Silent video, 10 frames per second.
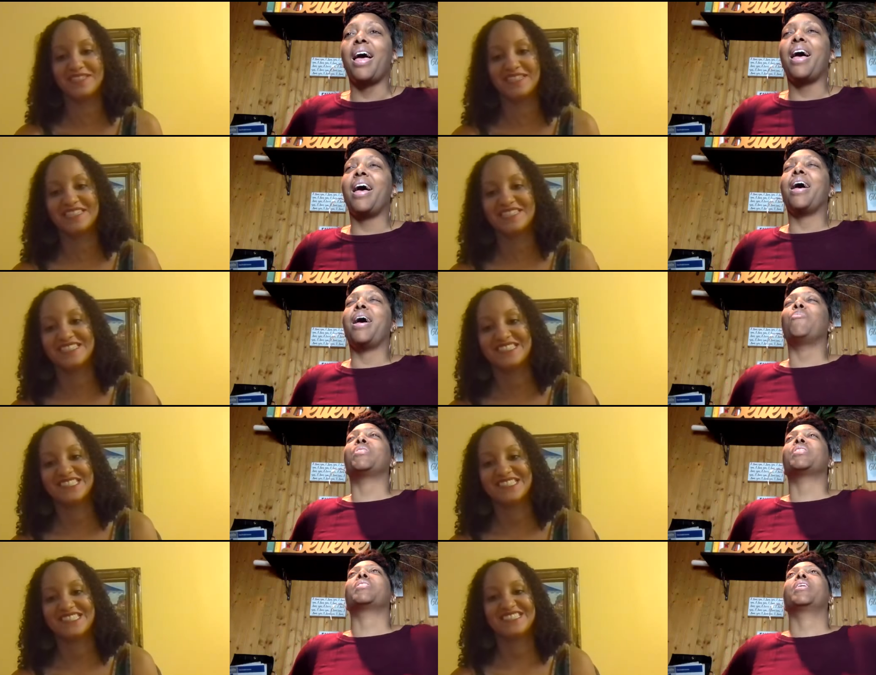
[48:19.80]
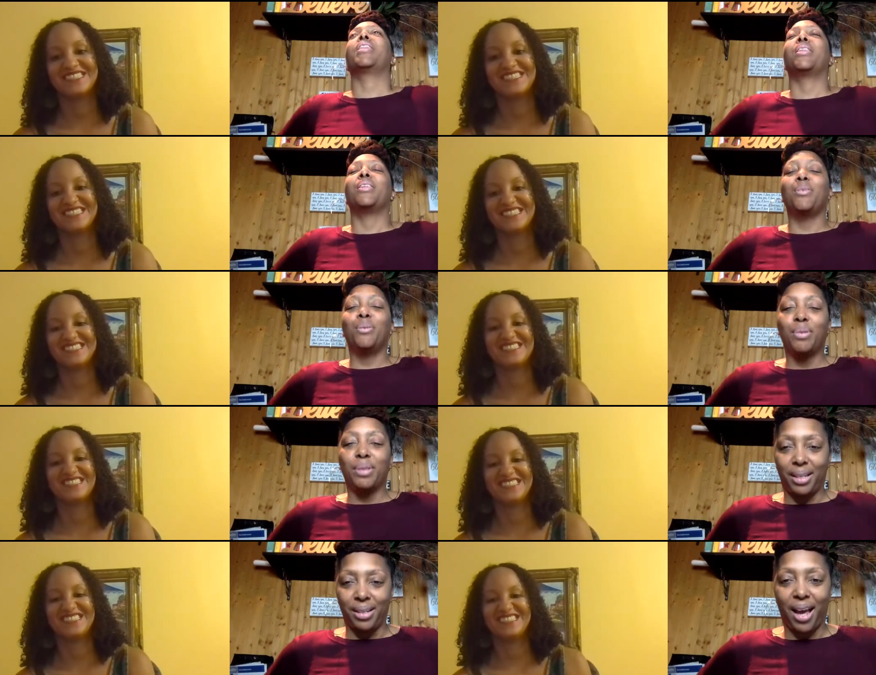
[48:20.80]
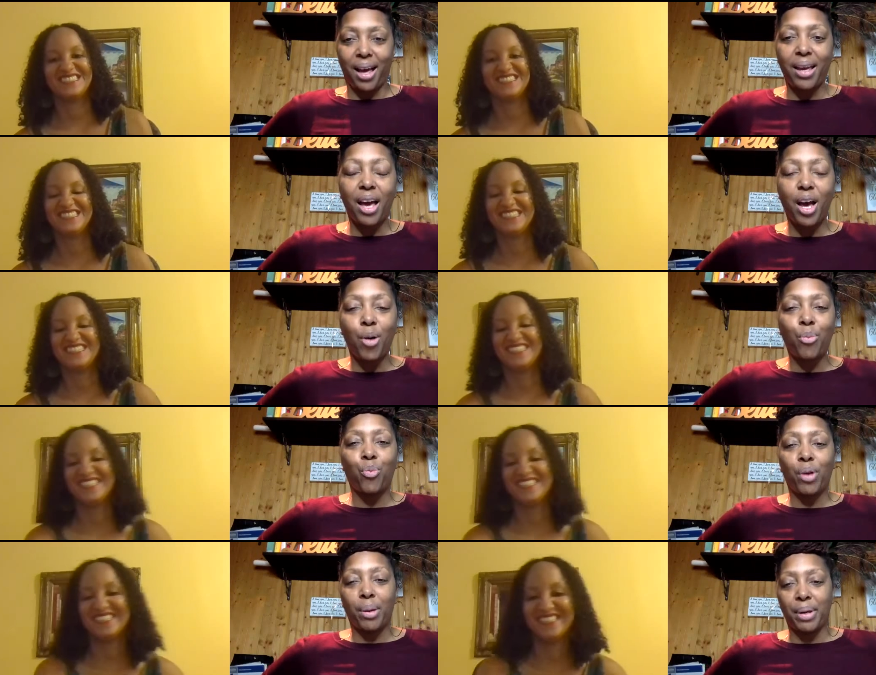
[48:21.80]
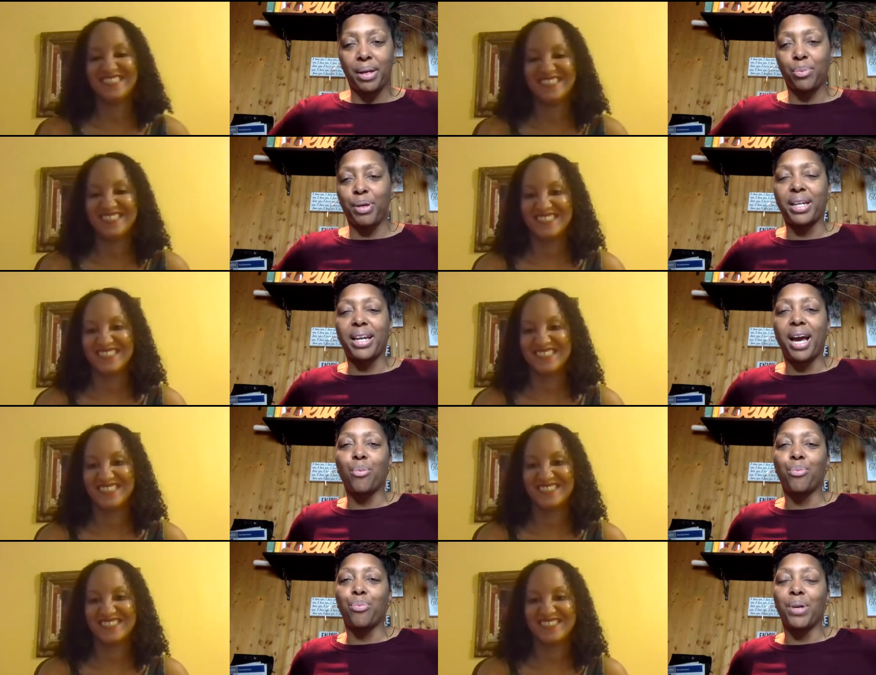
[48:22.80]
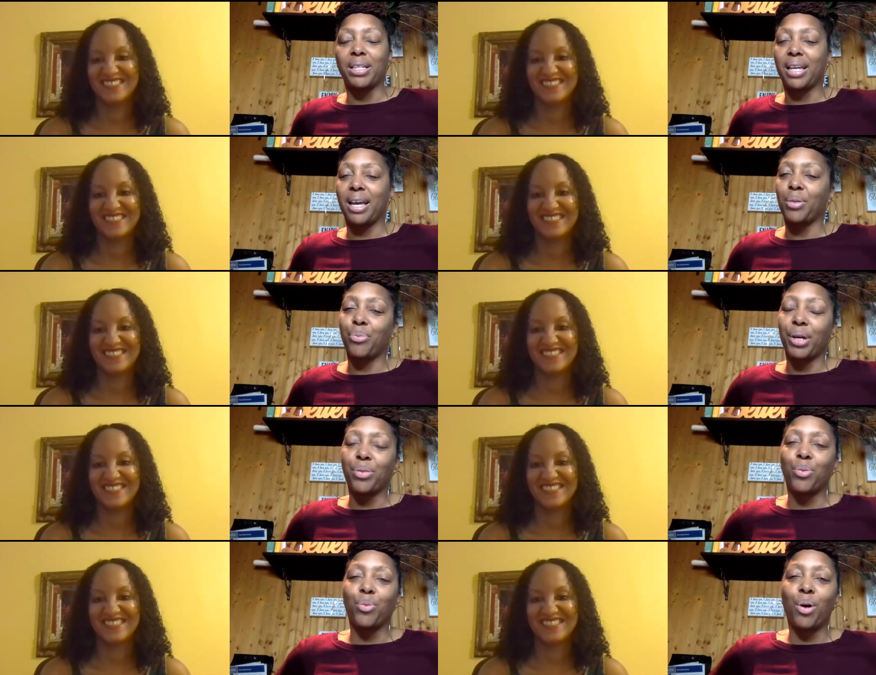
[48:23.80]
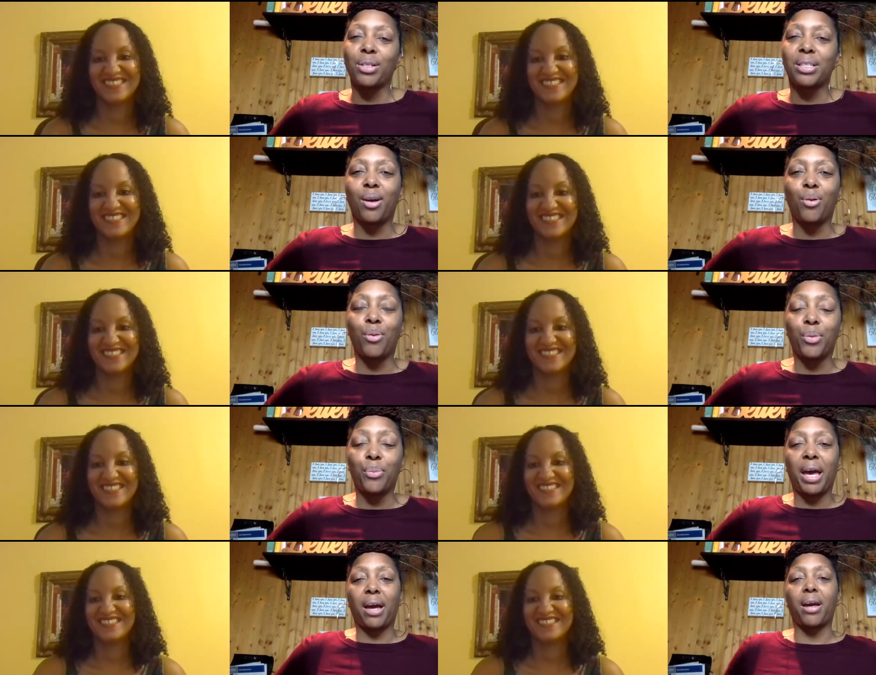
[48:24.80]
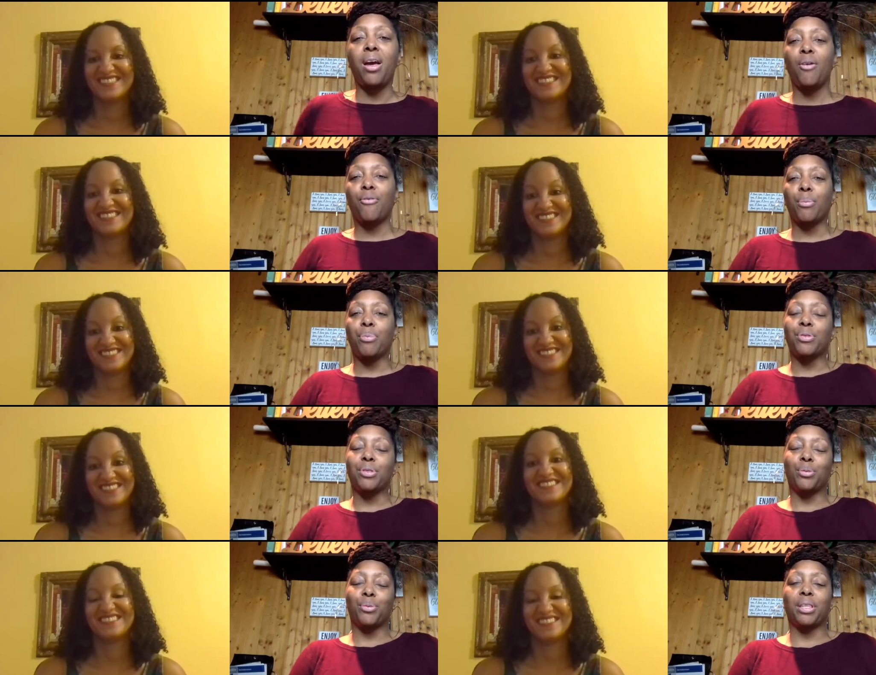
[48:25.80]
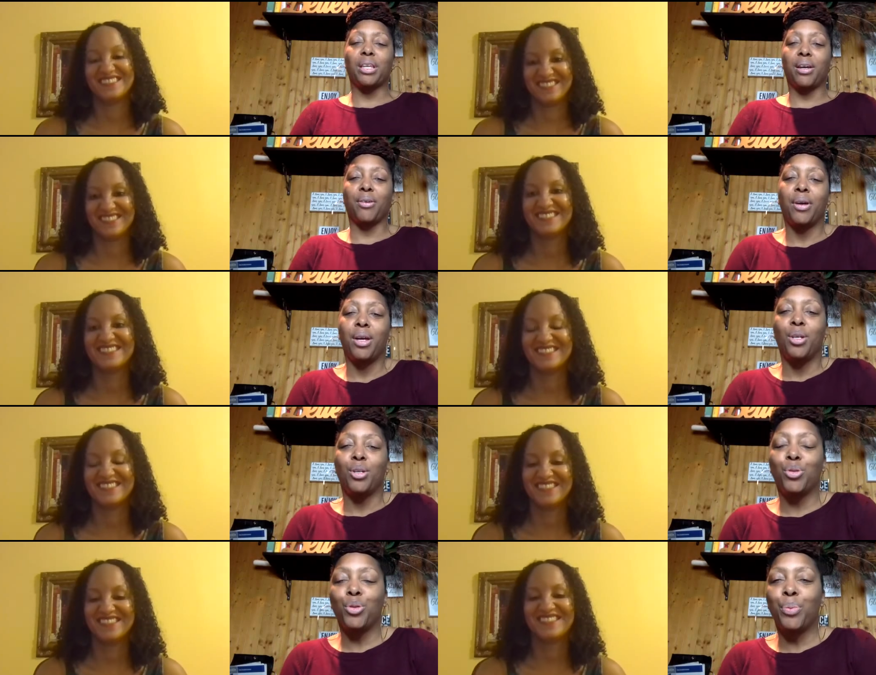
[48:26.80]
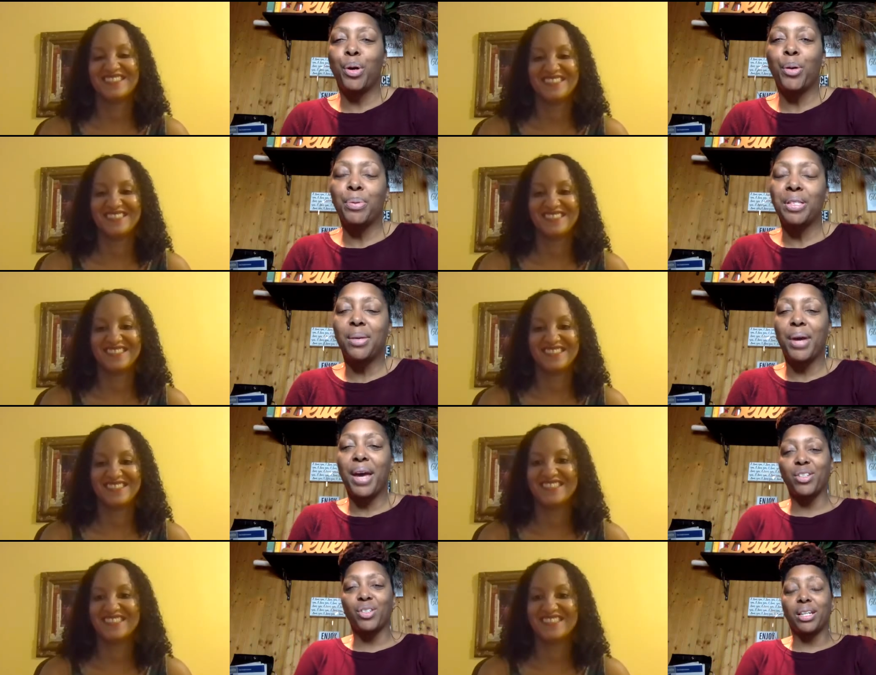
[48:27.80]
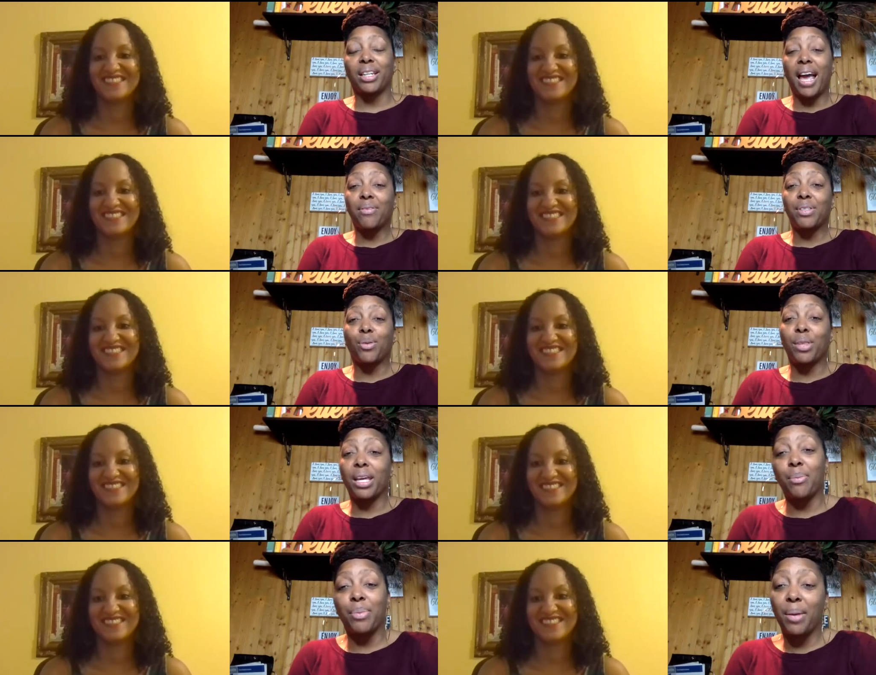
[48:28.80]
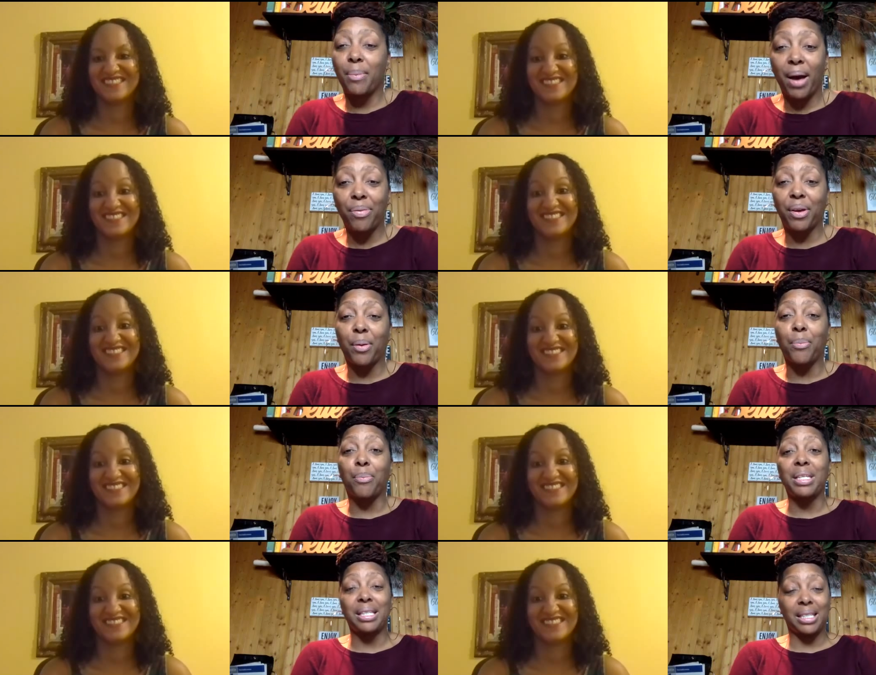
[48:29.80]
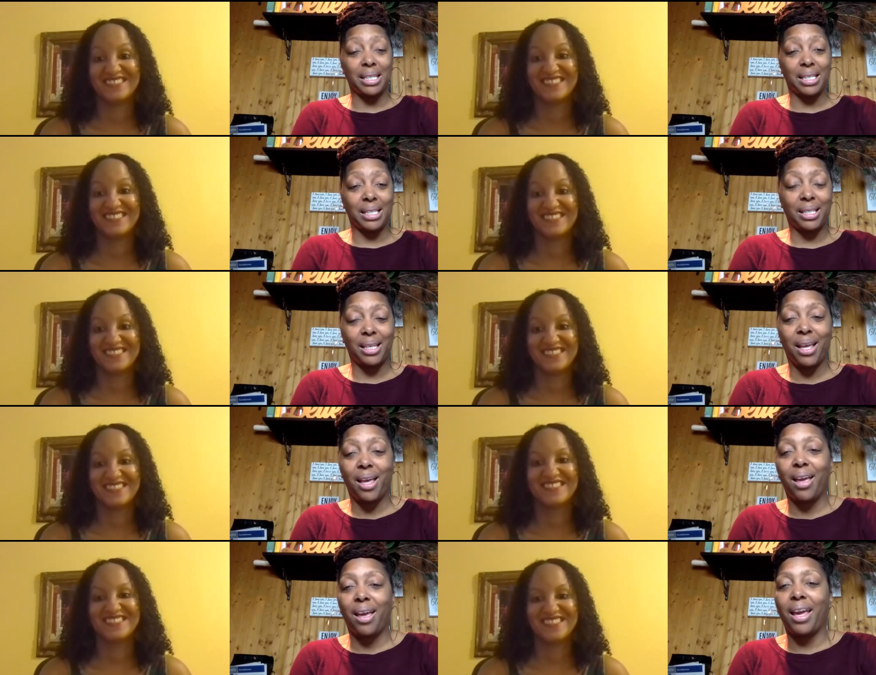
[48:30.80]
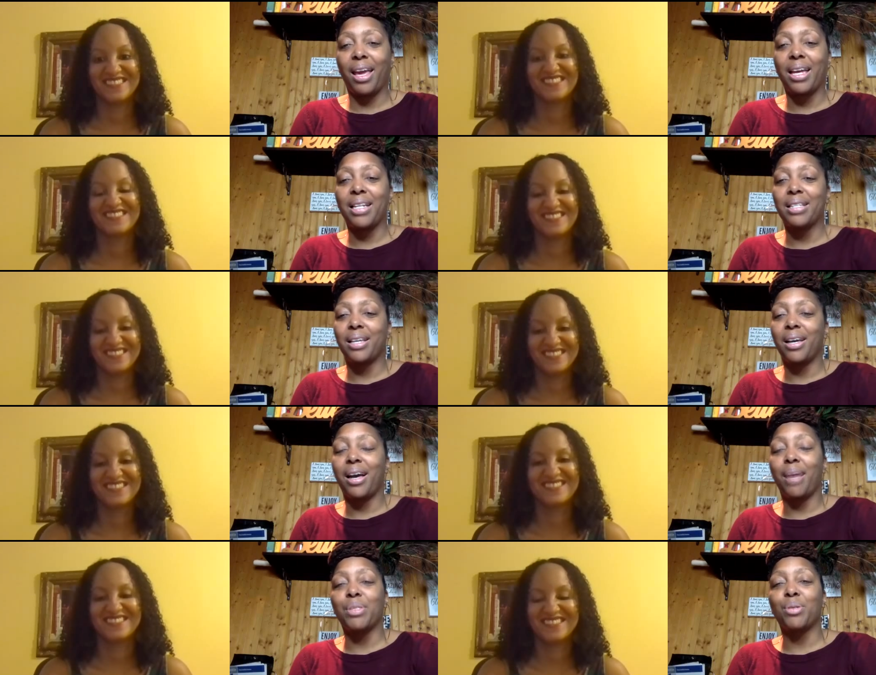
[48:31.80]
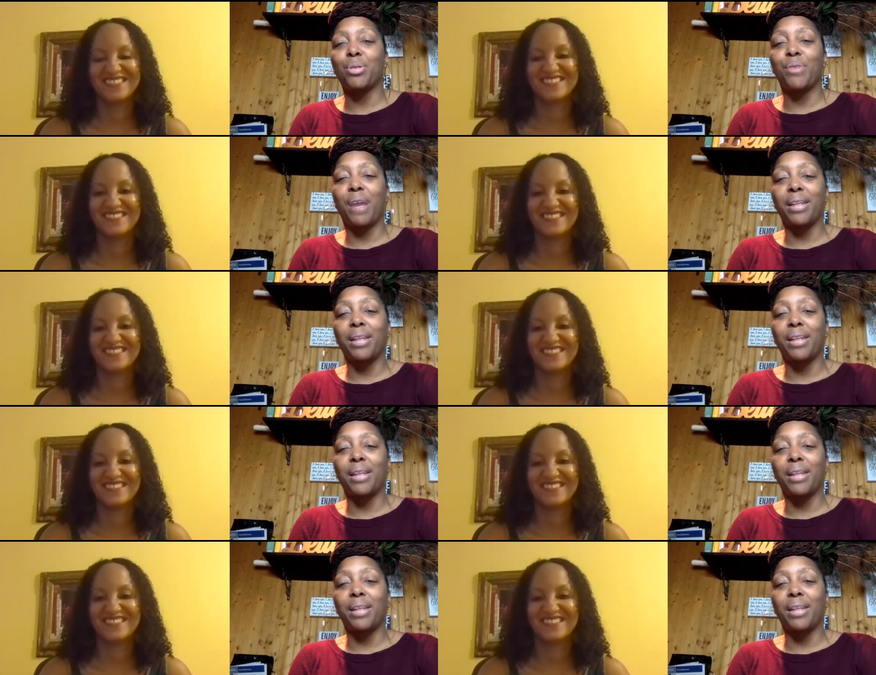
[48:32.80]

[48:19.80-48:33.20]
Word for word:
Speaker 1: Absolutely. I help women break out, break down, and break through walls that hold them back from pursuing their true purpose and passion in life so they can be about their business and uh, I'm a certified